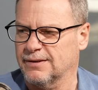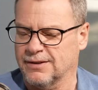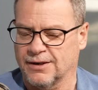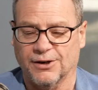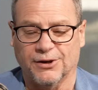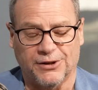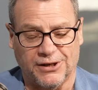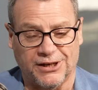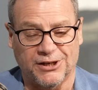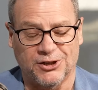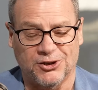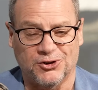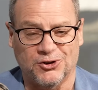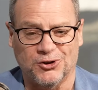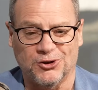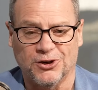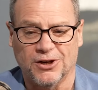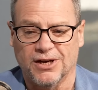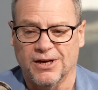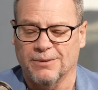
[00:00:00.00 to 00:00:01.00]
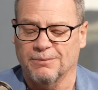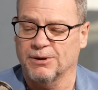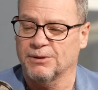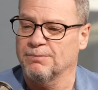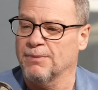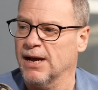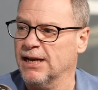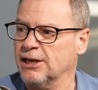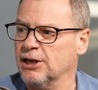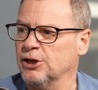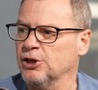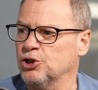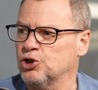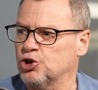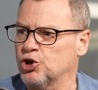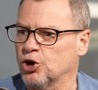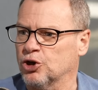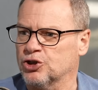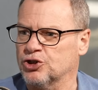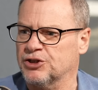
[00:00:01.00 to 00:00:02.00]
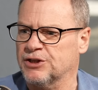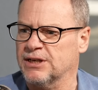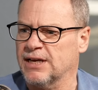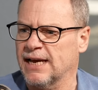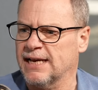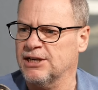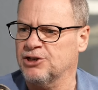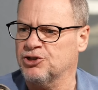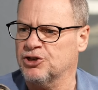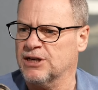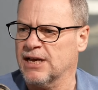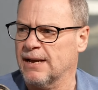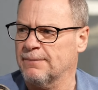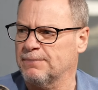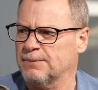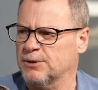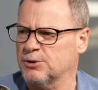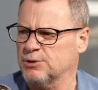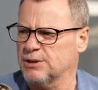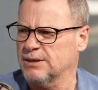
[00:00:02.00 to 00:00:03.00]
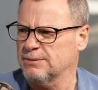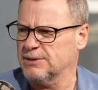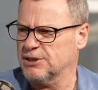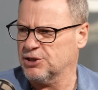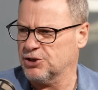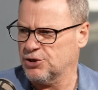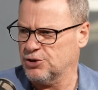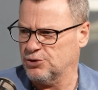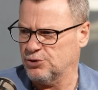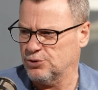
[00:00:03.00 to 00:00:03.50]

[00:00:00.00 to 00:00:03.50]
Yeah, that's true. But Michael and Josh, the age gap between them is 2.